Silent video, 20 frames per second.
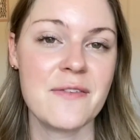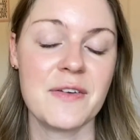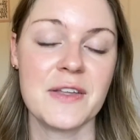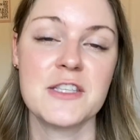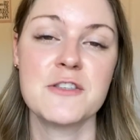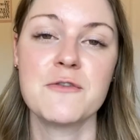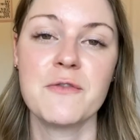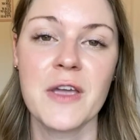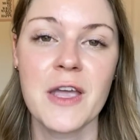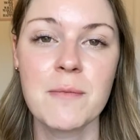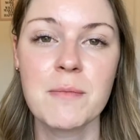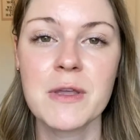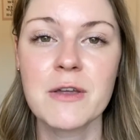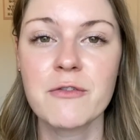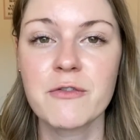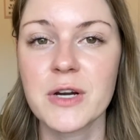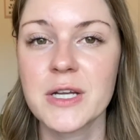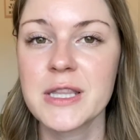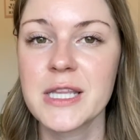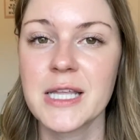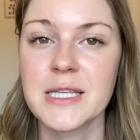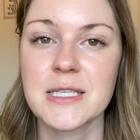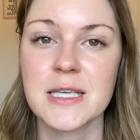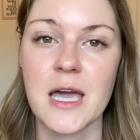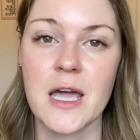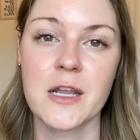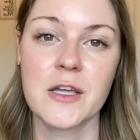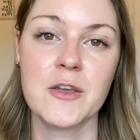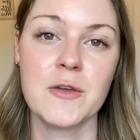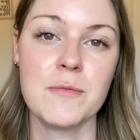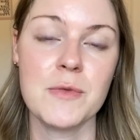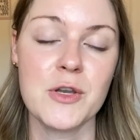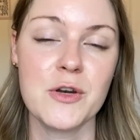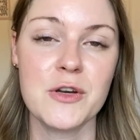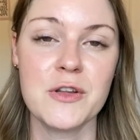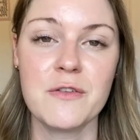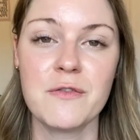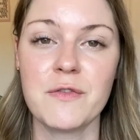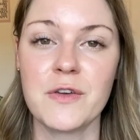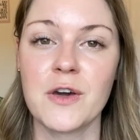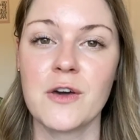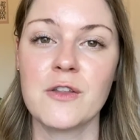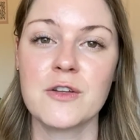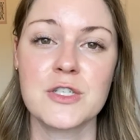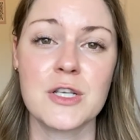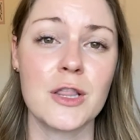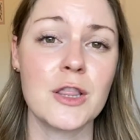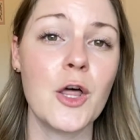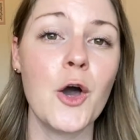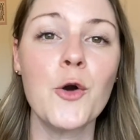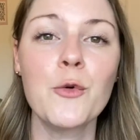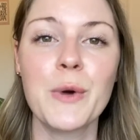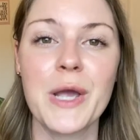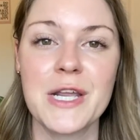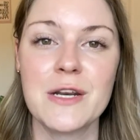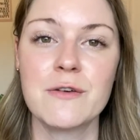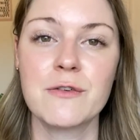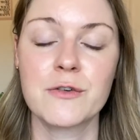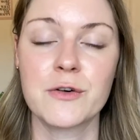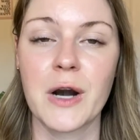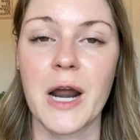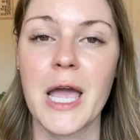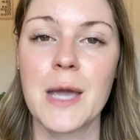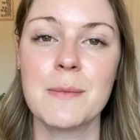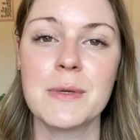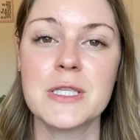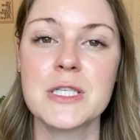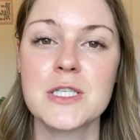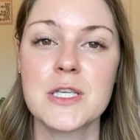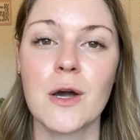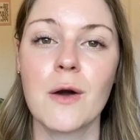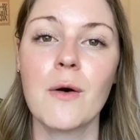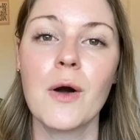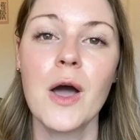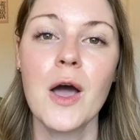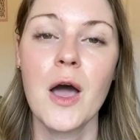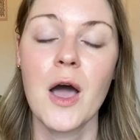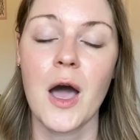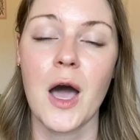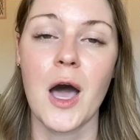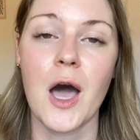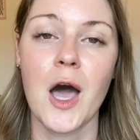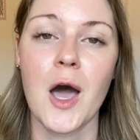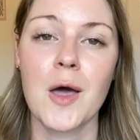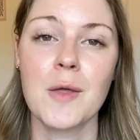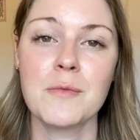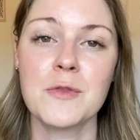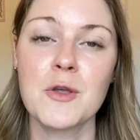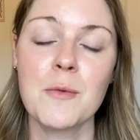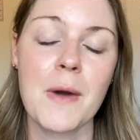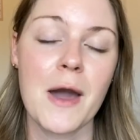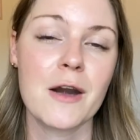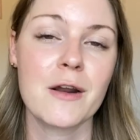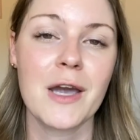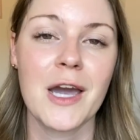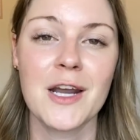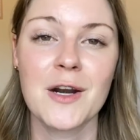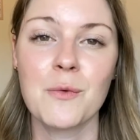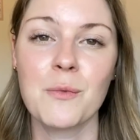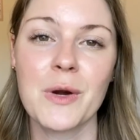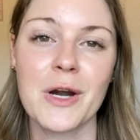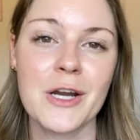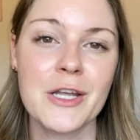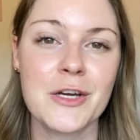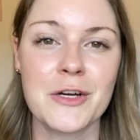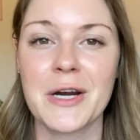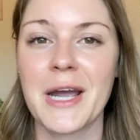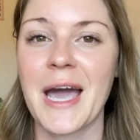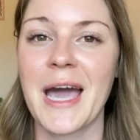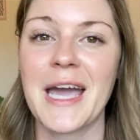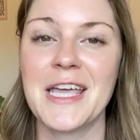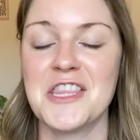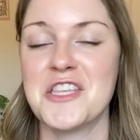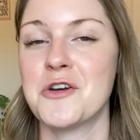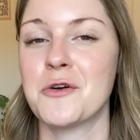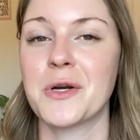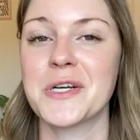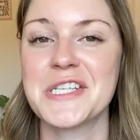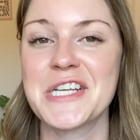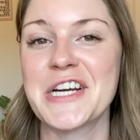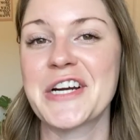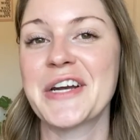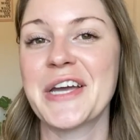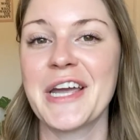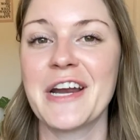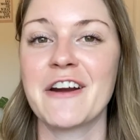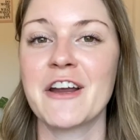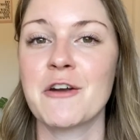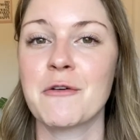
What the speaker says: It's family friendly, it's got a community feel, there's a low rate of crime, and so no matter kind of where you're at in the Norterra area